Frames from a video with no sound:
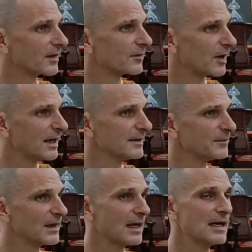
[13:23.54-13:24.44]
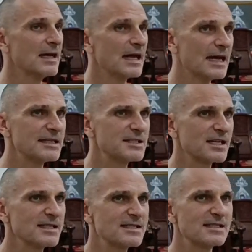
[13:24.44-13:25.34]
right? It
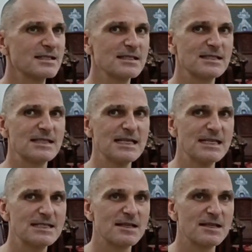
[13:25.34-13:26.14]
just sees